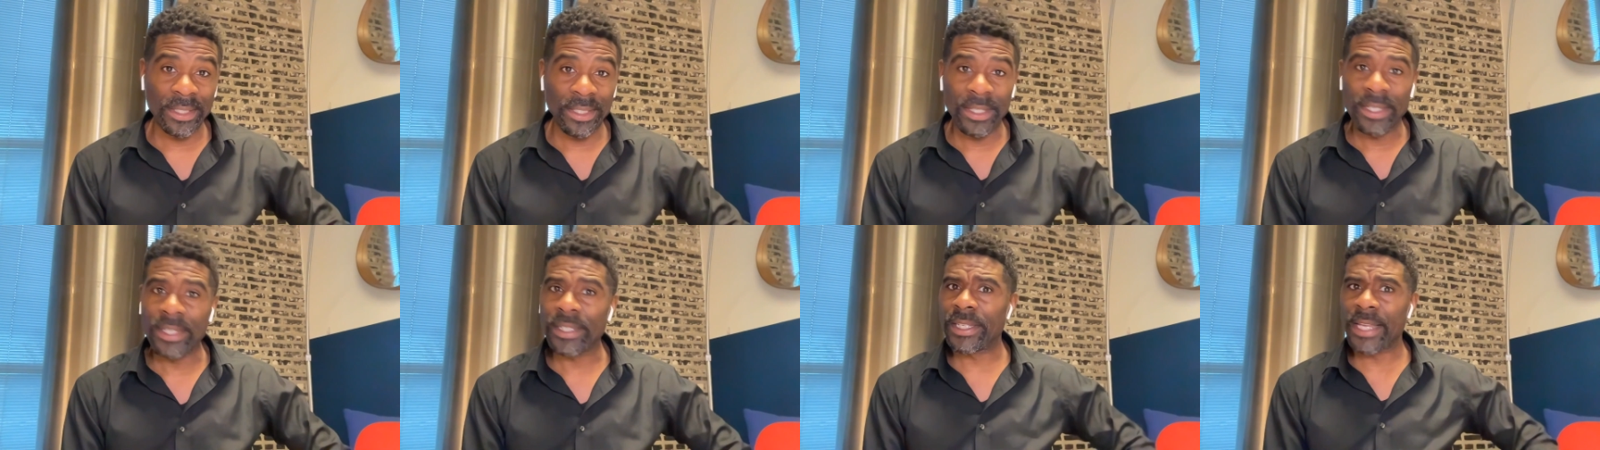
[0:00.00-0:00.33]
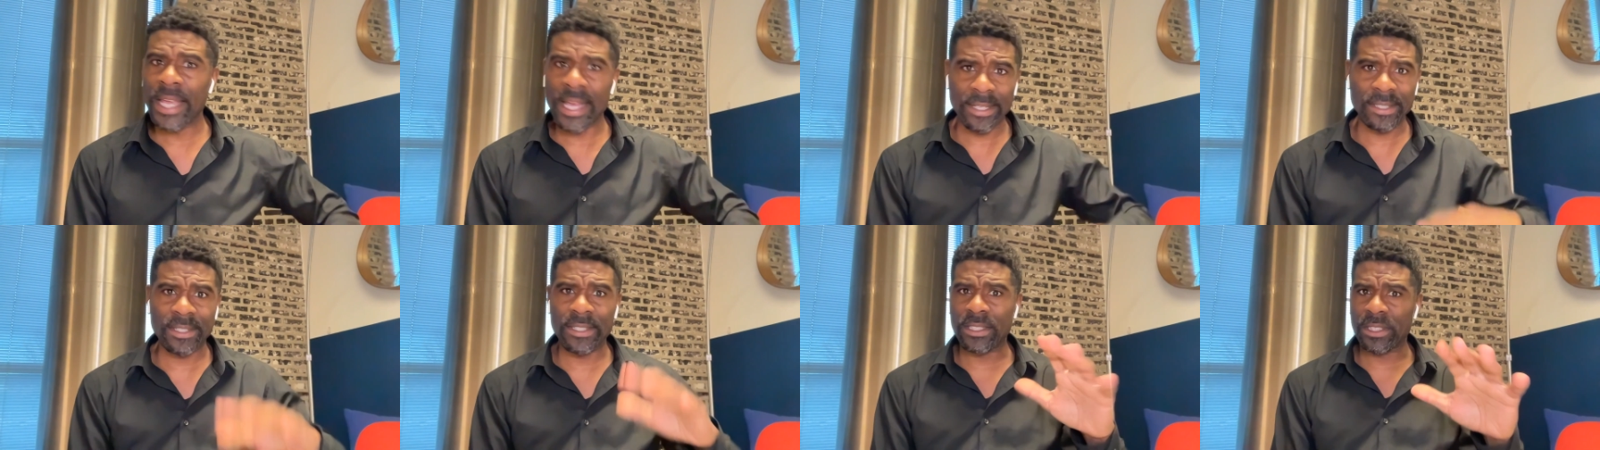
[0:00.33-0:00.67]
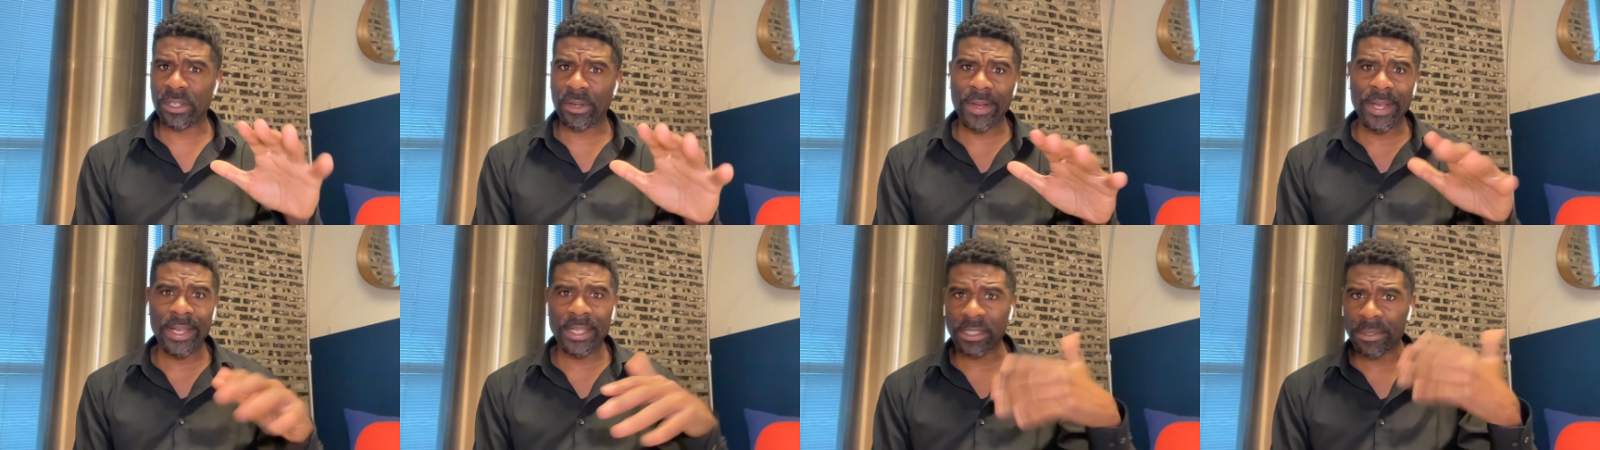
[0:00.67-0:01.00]
Yes, it's
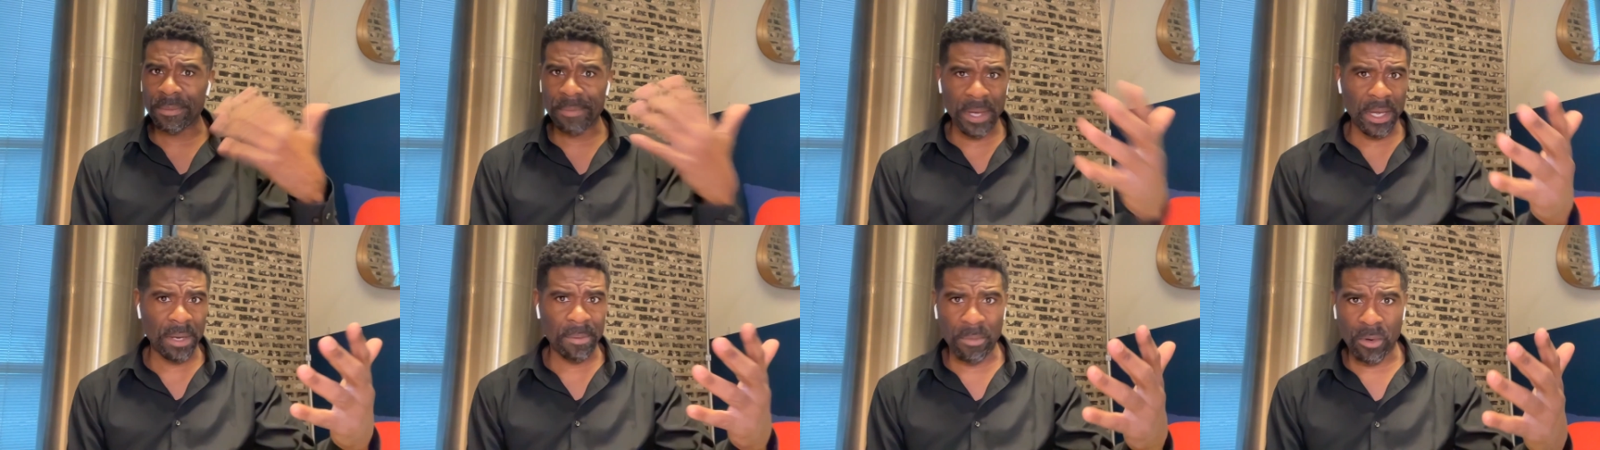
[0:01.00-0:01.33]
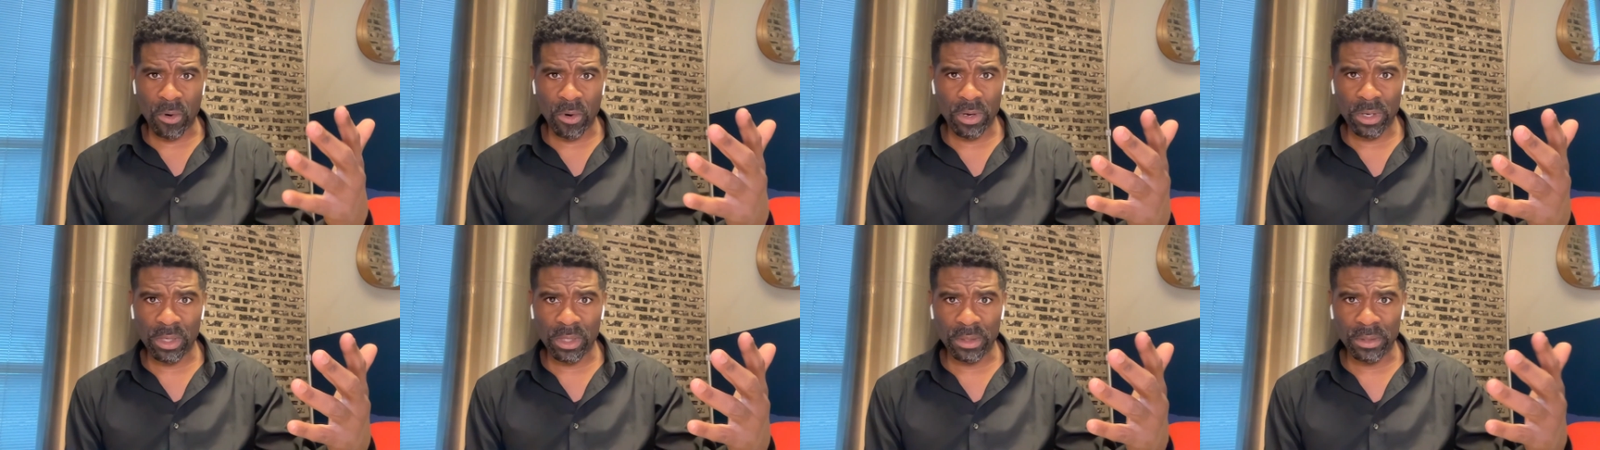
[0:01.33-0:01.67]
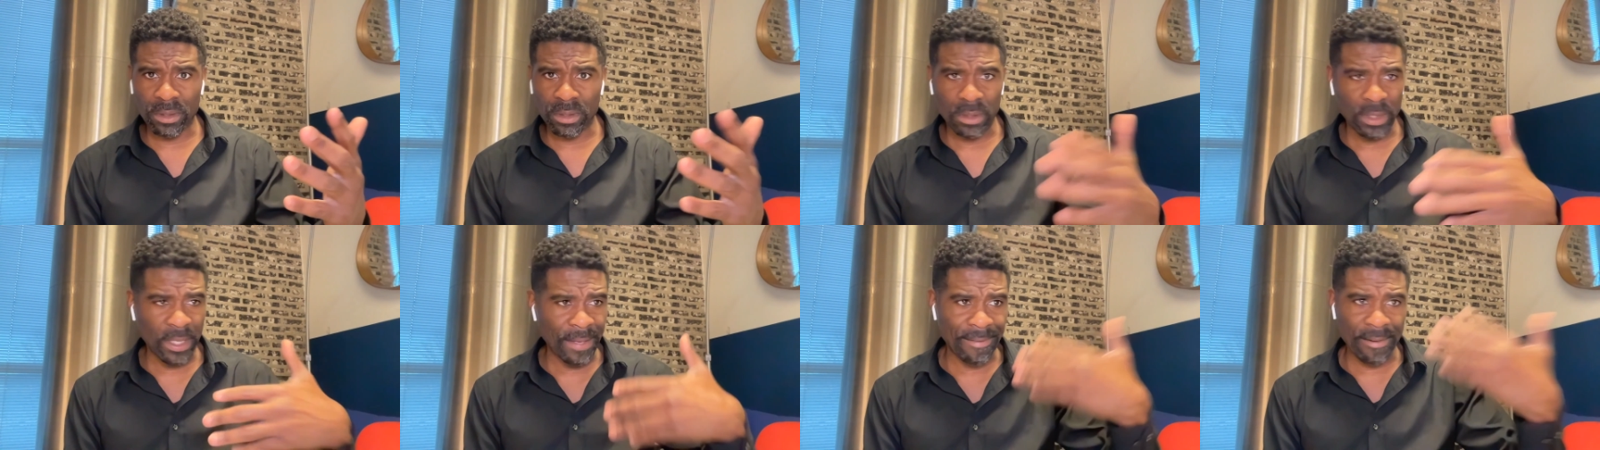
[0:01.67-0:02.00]
great to make more,
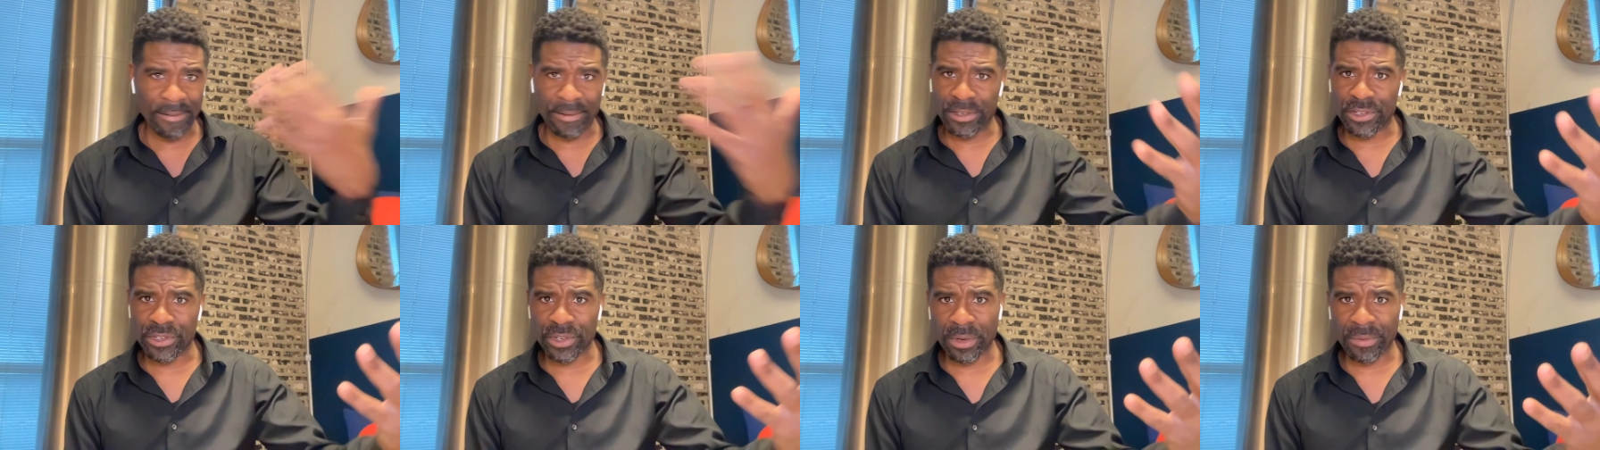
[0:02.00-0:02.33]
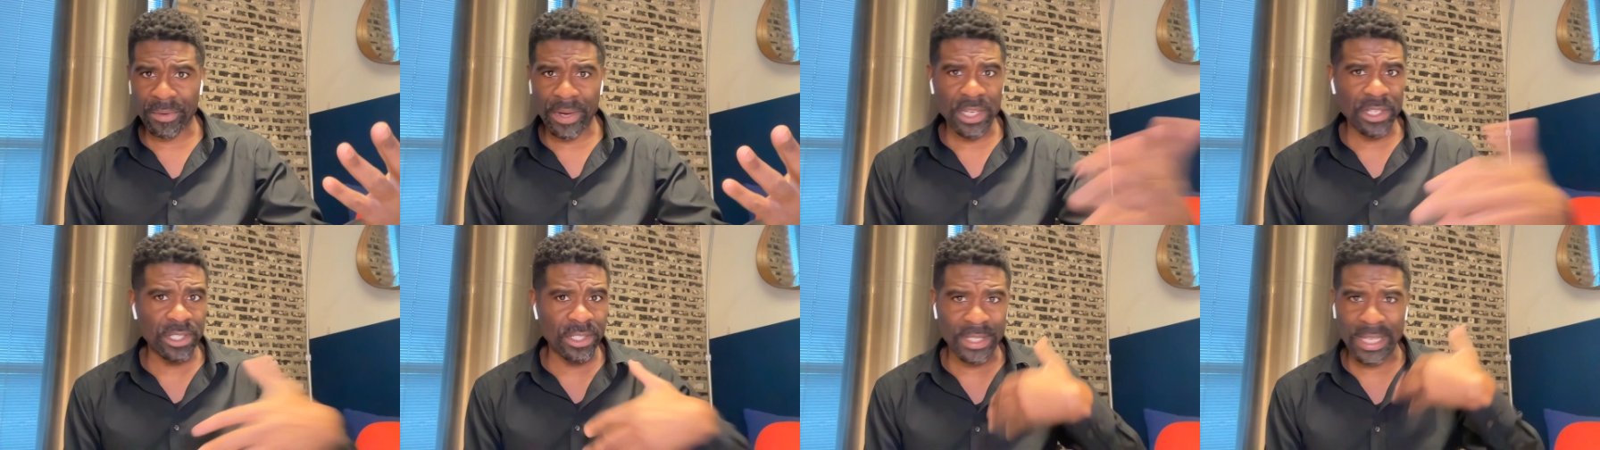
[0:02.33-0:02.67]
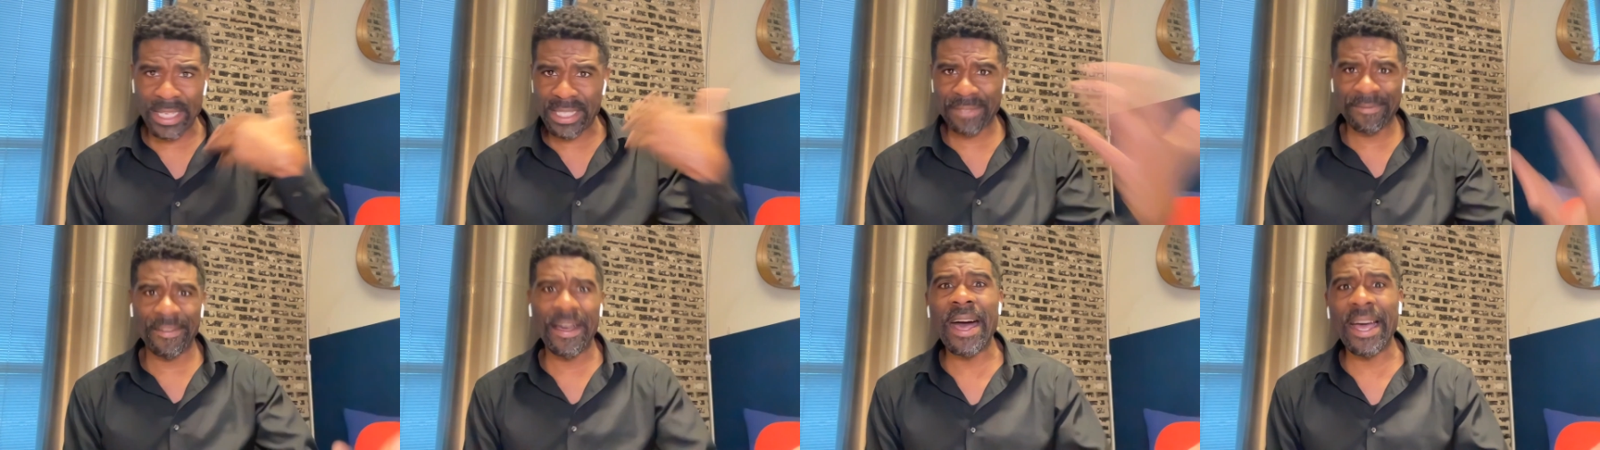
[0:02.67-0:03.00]
leave it for generations, that's
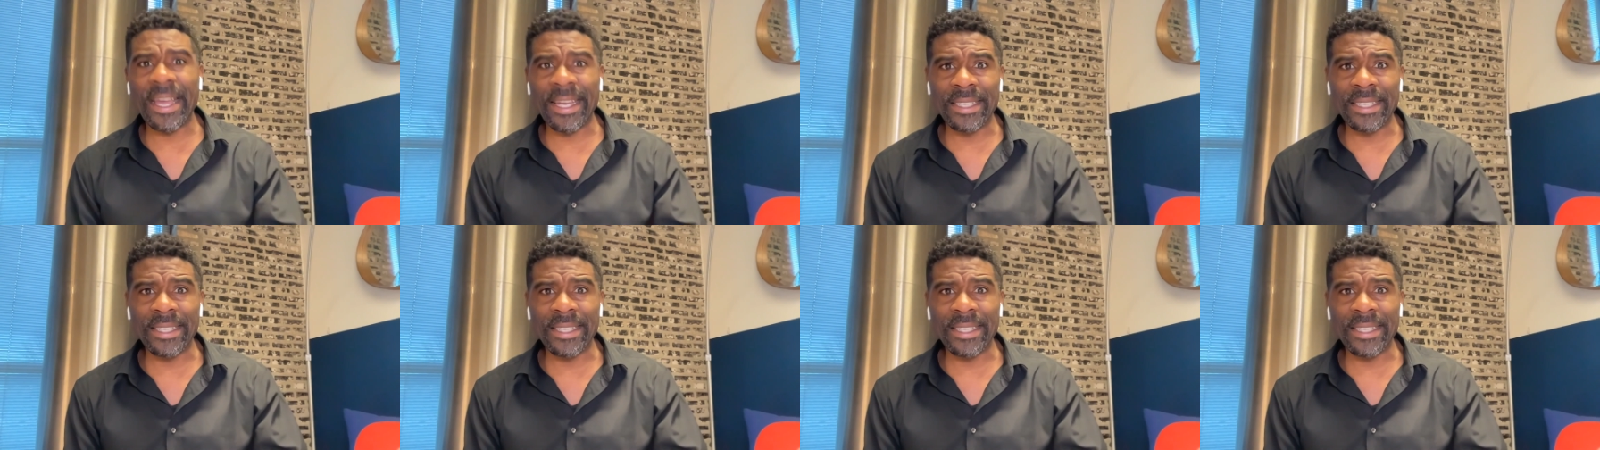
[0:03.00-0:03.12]
fine.